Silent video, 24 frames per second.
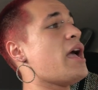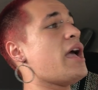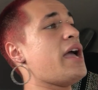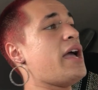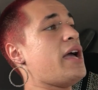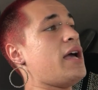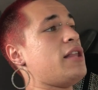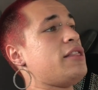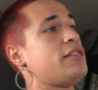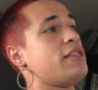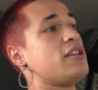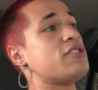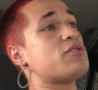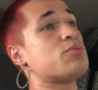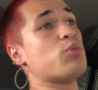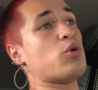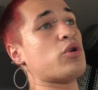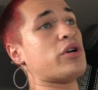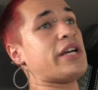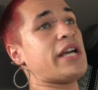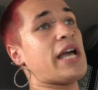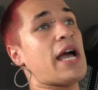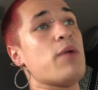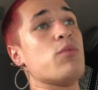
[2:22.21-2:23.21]
And this
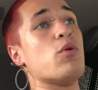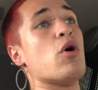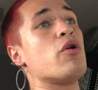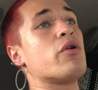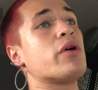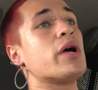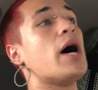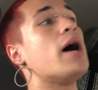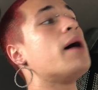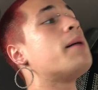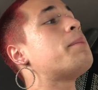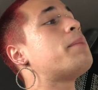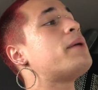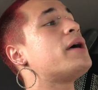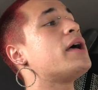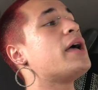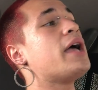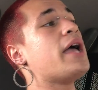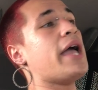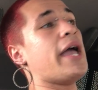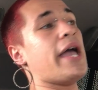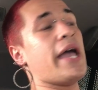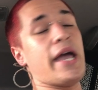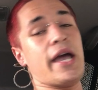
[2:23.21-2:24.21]
morning I woke up
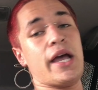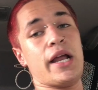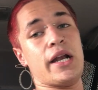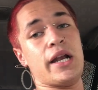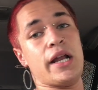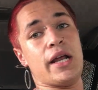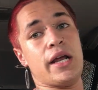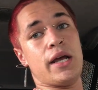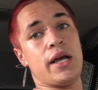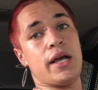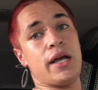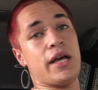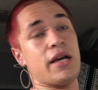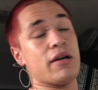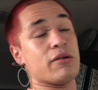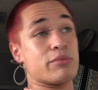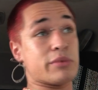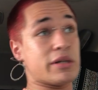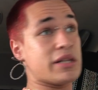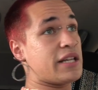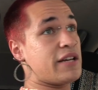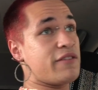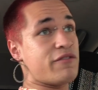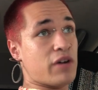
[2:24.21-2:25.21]
and it
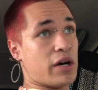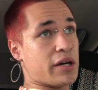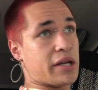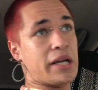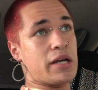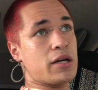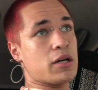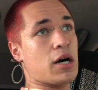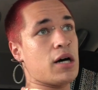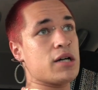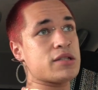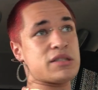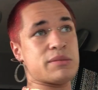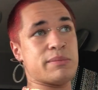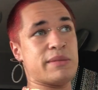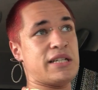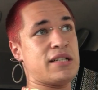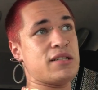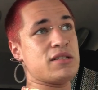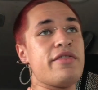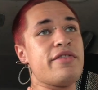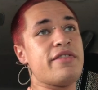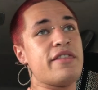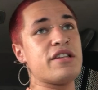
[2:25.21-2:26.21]
really fucking got to
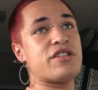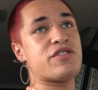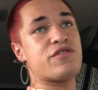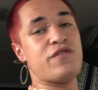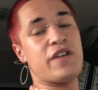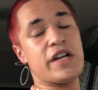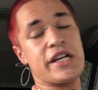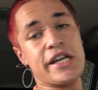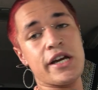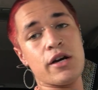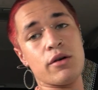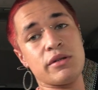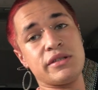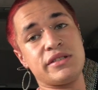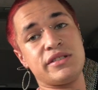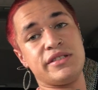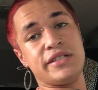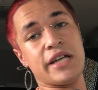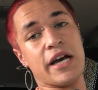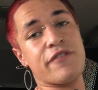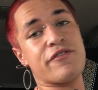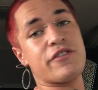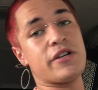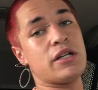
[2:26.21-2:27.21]
me. This video is
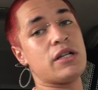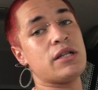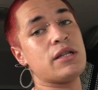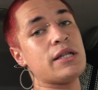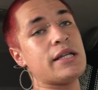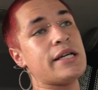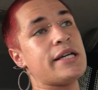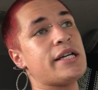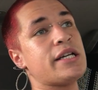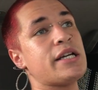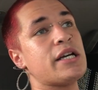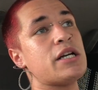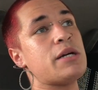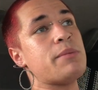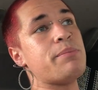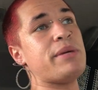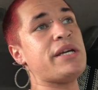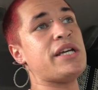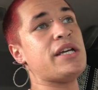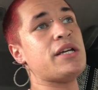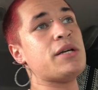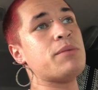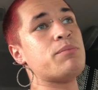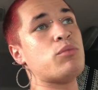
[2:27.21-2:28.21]
definitely gonna
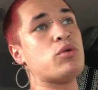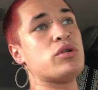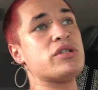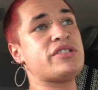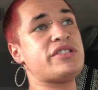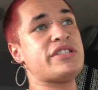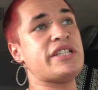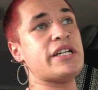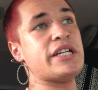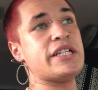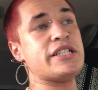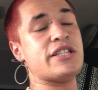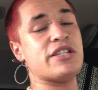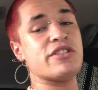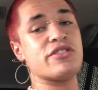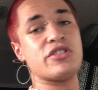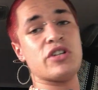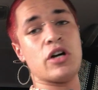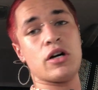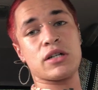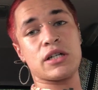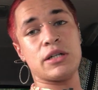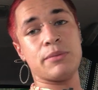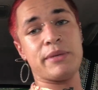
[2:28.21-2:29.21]
be more serious. It's
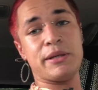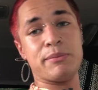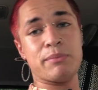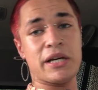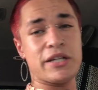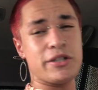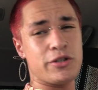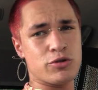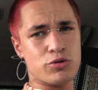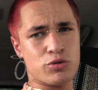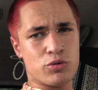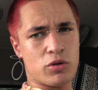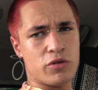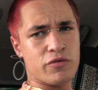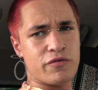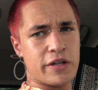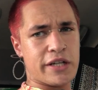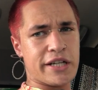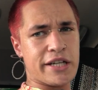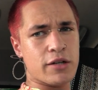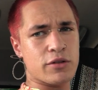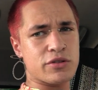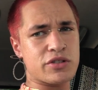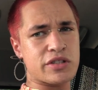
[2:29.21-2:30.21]
not gonna be my usual
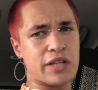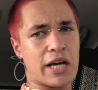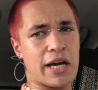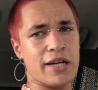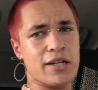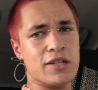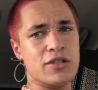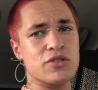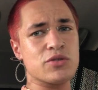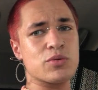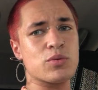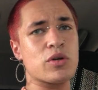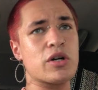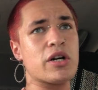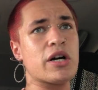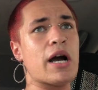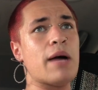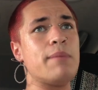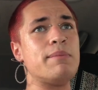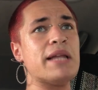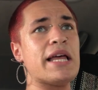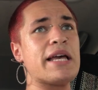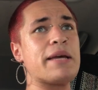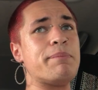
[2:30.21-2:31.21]
video styles where
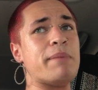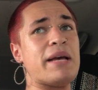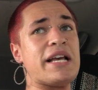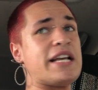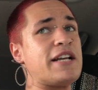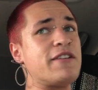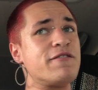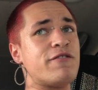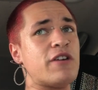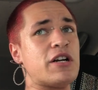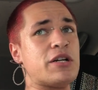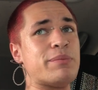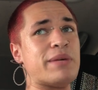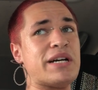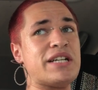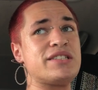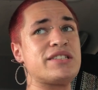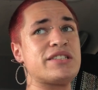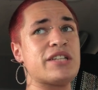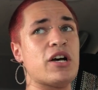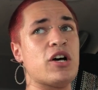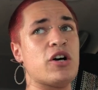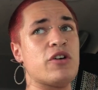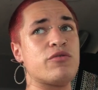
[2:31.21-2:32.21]
I'm like making fun of
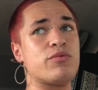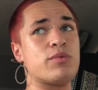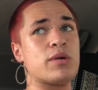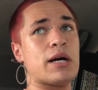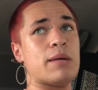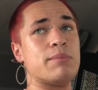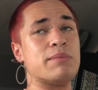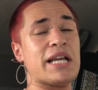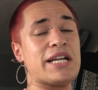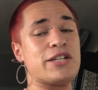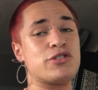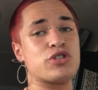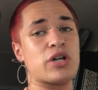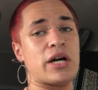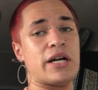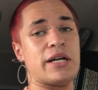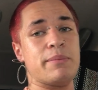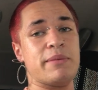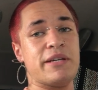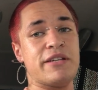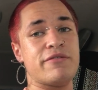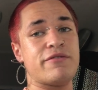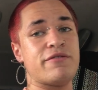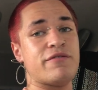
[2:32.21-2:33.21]
myself, where I'm like trying
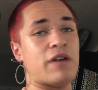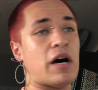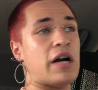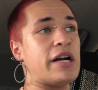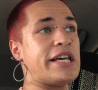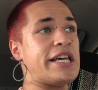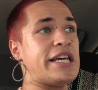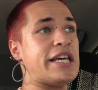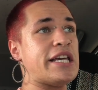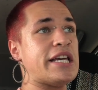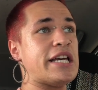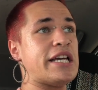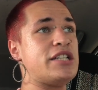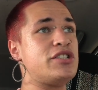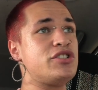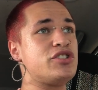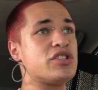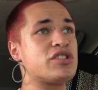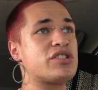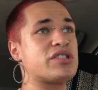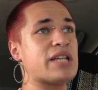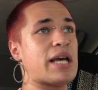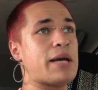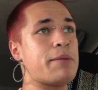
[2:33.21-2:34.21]
to be funny and
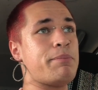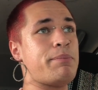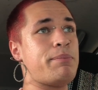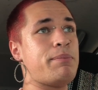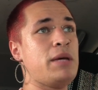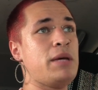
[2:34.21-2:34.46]
just like